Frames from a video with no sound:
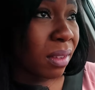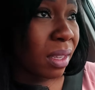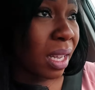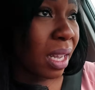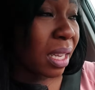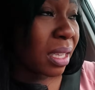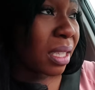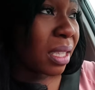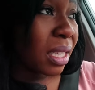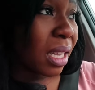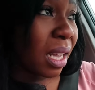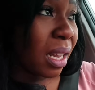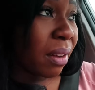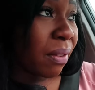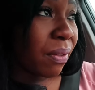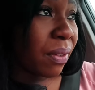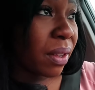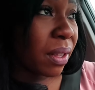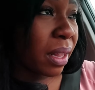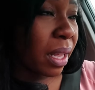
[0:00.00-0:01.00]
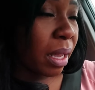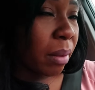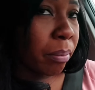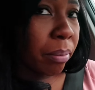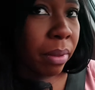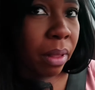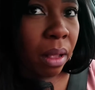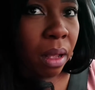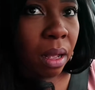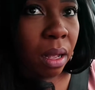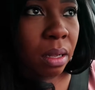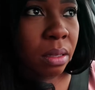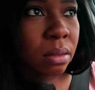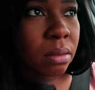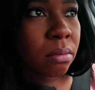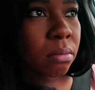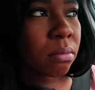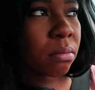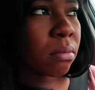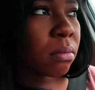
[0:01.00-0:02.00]
I just kind of feel like blah.
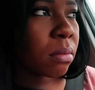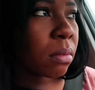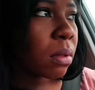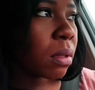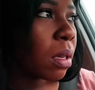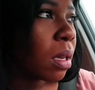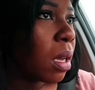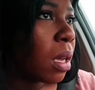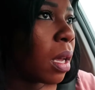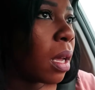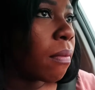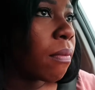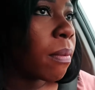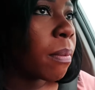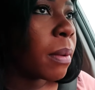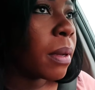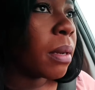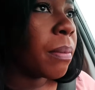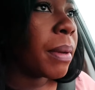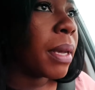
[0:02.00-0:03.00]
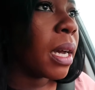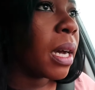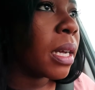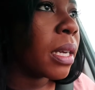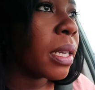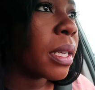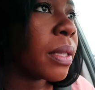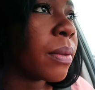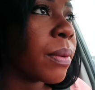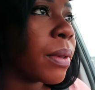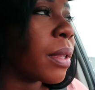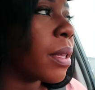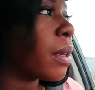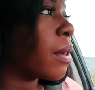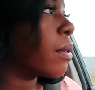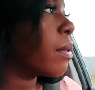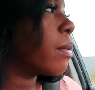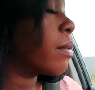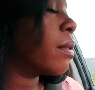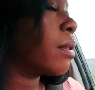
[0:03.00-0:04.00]
I'm gonna be honest with
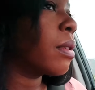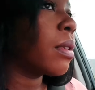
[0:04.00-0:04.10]
you.